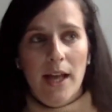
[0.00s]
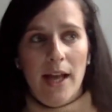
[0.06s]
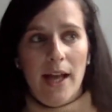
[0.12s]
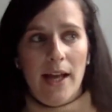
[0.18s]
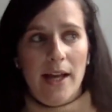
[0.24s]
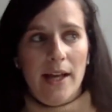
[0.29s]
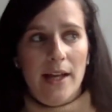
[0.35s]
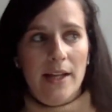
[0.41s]

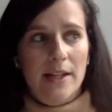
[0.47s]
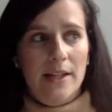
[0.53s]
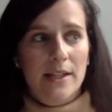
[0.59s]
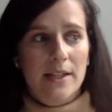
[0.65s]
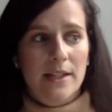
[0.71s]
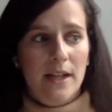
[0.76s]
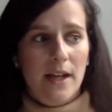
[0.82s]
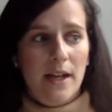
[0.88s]

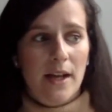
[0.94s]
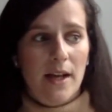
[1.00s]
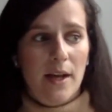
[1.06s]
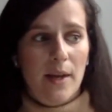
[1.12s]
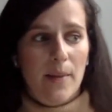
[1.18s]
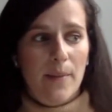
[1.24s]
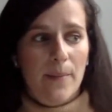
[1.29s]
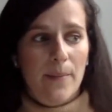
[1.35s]
And
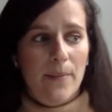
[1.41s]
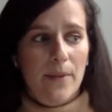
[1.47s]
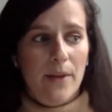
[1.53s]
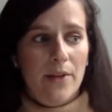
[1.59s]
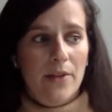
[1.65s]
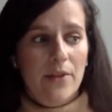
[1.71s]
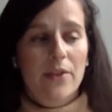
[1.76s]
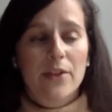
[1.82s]
um,
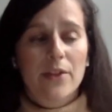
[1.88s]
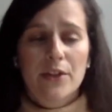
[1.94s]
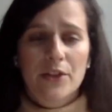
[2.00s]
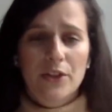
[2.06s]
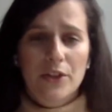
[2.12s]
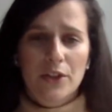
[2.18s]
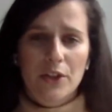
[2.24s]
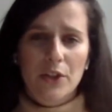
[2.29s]
other
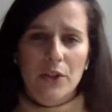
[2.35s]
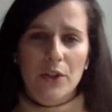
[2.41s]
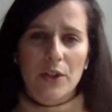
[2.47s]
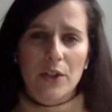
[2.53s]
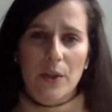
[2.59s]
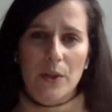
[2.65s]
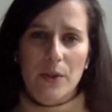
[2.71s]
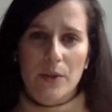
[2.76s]
things you can do
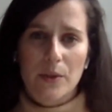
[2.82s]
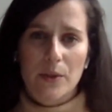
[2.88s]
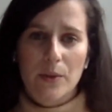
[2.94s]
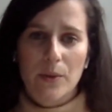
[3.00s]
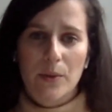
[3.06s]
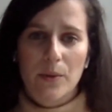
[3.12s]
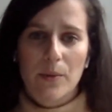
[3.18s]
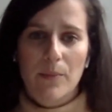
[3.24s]
is
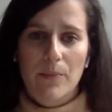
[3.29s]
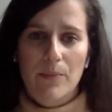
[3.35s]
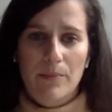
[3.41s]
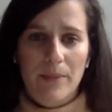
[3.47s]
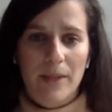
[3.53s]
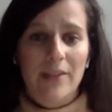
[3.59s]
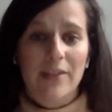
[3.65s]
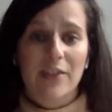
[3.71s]
also
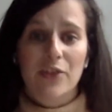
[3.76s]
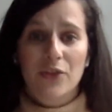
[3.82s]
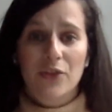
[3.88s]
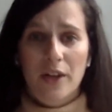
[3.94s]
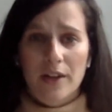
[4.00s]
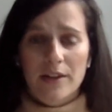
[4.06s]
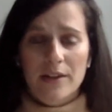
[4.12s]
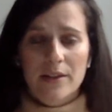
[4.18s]
building
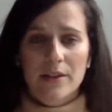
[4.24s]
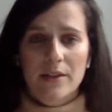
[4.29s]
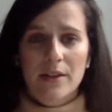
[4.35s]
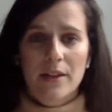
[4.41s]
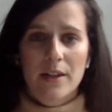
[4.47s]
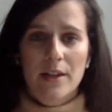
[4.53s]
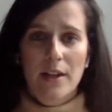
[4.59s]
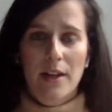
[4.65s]
trust.
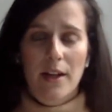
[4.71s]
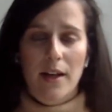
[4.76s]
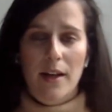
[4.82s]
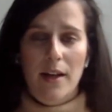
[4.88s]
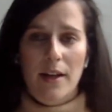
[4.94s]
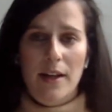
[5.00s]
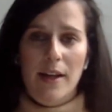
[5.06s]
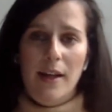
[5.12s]

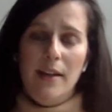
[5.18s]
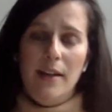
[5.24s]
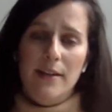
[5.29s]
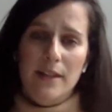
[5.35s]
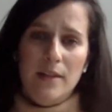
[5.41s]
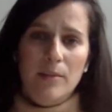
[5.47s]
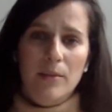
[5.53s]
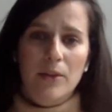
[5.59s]
Uh,
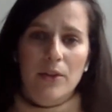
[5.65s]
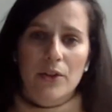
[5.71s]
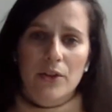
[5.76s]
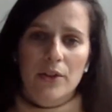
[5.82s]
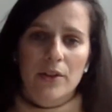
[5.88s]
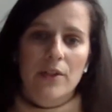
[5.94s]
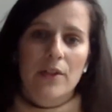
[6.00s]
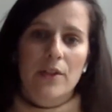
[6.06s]
again, similar
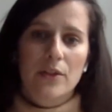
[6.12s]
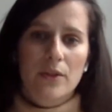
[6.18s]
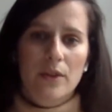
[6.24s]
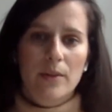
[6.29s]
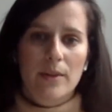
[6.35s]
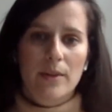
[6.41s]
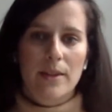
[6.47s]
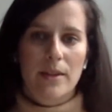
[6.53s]
to in
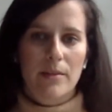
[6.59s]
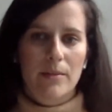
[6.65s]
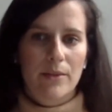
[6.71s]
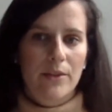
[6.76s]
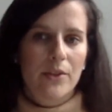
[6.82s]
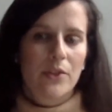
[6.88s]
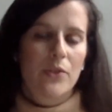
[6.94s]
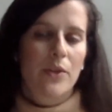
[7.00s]
store, when someone
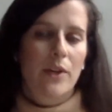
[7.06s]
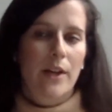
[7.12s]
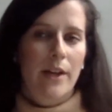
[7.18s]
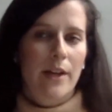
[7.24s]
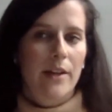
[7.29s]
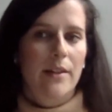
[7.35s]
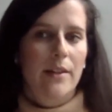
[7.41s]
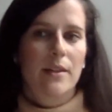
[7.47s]
is
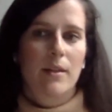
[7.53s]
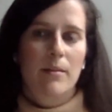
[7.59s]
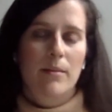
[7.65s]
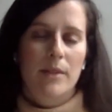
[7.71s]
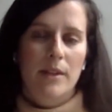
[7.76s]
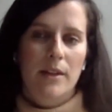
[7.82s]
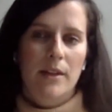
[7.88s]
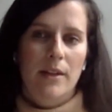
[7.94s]
trying
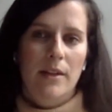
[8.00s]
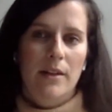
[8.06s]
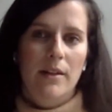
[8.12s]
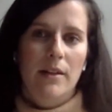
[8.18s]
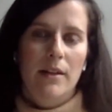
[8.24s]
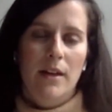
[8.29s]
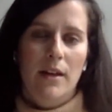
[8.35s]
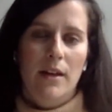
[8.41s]
something,
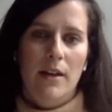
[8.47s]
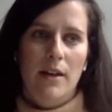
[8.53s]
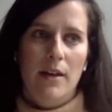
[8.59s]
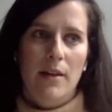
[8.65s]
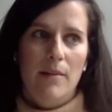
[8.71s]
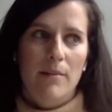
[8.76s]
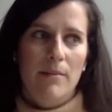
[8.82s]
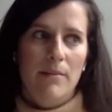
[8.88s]

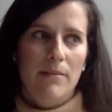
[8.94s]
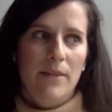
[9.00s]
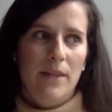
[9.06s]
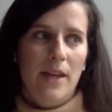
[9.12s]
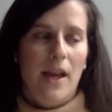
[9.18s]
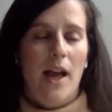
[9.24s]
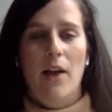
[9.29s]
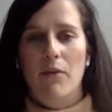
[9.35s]
um,
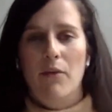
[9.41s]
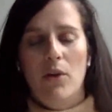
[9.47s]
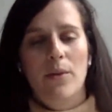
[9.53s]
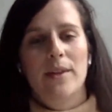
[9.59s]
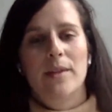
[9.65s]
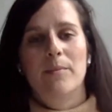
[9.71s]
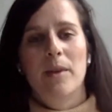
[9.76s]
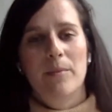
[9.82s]
they have
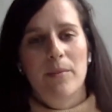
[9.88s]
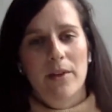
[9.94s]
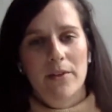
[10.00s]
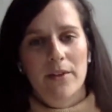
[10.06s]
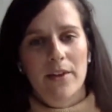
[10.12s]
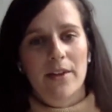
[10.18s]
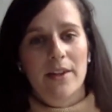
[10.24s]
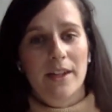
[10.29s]
always people
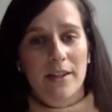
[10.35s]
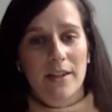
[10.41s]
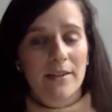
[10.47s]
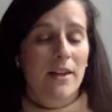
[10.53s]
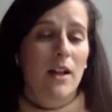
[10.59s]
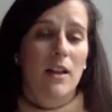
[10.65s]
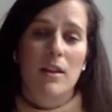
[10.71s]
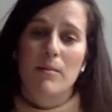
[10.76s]
there that can
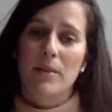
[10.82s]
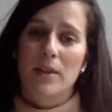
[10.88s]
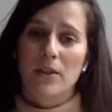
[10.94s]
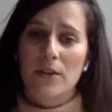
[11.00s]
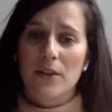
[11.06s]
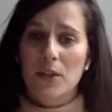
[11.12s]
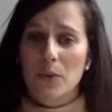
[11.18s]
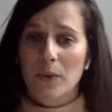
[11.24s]
tell them it
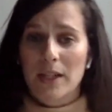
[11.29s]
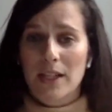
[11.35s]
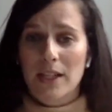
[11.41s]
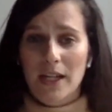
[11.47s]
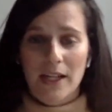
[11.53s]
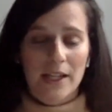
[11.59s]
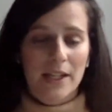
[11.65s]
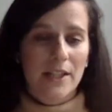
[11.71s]
looks really
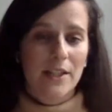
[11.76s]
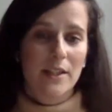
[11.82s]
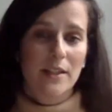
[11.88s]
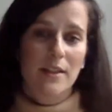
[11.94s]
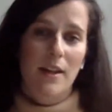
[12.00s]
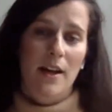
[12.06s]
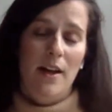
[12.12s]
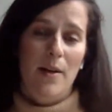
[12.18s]
nice.
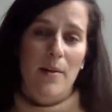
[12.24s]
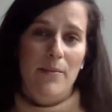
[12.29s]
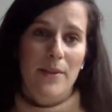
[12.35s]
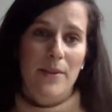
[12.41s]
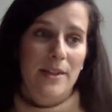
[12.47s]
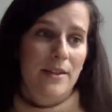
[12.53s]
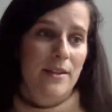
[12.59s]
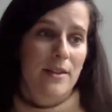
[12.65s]
Um,
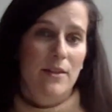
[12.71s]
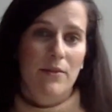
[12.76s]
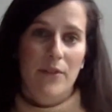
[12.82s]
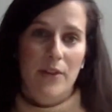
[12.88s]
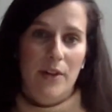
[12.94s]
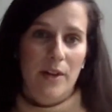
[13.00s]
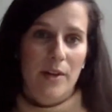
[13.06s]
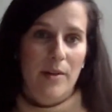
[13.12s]
this is a
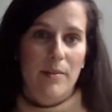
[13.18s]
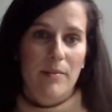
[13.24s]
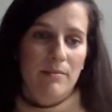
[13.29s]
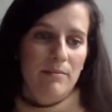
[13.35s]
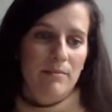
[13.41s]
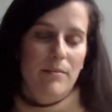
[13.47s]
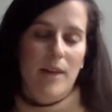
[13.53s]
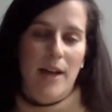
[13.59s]
very
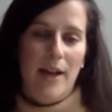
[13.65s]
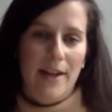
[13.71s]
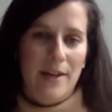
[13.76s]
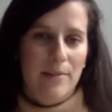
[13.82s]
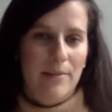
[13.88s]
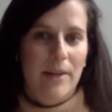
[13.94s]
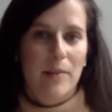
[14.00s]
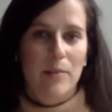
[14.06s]
high
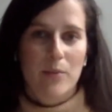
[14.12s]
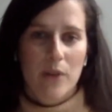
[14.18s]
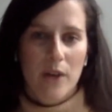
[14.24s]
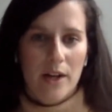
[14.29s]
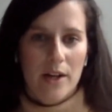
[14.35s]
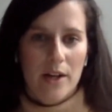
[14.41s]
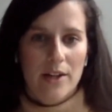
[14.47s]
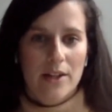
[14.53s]
demand
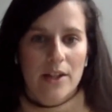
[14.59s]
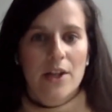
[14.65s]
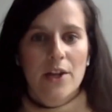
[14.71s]
product.